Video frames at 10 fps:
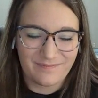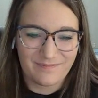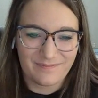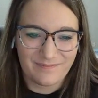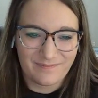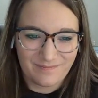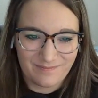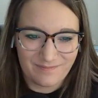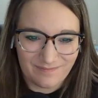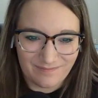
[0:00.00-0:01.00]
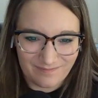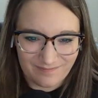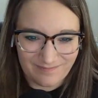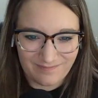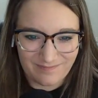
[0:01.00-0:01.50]

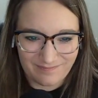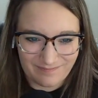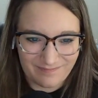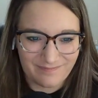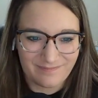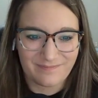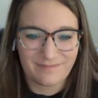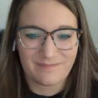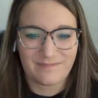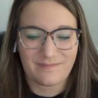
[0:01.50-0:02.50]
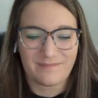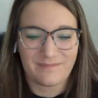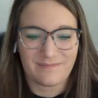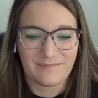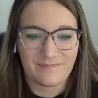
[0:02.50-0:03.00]

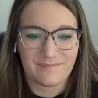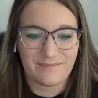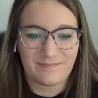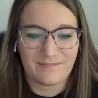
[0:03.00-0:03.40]
No words are spoken by the person on screen.